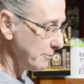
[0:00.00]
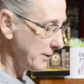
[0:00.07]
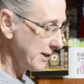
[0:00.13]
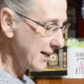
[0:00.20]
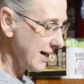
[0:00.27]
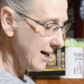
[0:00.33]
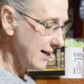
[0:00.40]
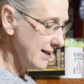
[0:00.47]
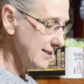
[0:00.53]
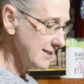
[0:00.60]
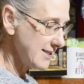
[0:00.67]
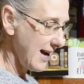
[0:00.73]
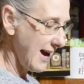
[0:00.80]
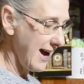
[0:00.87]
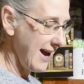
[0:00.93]
because
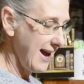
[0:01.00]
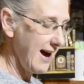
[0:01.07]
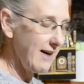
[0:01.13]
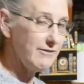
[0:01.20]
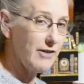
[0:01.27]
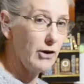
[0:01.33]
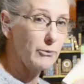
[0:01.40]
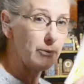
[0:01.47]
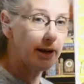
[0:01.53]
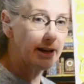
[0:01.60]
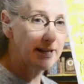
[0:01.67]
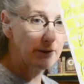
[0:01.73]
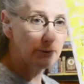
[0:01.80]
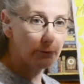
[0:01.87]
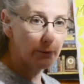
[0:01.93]
I have
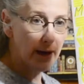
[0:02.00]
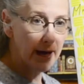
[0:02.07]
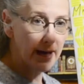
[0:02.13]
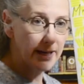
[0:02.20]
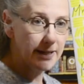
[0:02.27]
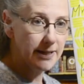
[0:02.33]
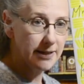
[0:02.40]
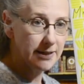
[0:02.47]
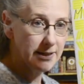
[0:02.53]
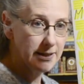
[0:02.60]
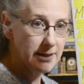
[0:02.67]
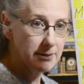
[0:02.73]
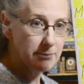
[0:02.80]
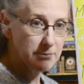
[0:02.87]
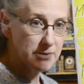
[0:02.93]
already read
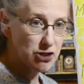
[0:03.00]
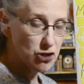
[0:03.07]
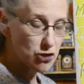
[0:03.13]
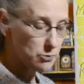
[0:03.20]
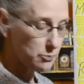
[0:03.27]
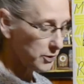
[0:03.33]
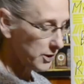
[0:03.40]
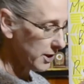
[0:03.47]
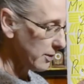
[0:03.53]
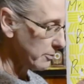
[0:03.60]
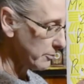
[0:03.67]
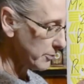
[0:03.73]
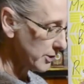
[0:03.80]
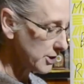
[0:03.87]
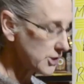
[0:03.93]
Mr.
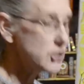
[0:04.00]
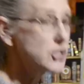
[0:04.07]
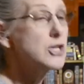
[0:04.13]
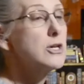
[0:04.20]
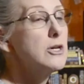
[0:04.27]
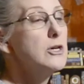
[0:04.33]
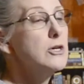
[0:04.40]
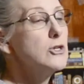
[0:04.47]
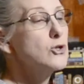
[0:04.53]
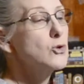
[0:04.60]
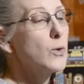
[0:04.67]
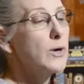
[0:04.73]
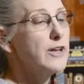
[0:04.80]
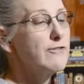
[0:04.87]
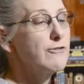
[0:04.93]
Penumbra's
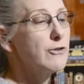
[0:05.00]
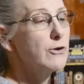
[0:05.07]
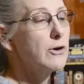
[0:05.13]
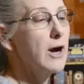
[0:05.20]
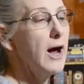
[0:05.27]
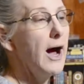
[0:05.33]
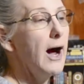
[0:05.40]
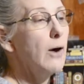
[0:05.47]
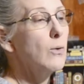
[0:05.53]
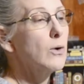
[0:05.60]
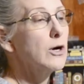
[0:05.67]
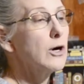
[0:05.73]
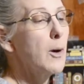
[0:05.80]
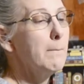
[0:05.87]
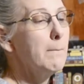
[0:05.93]
24-hour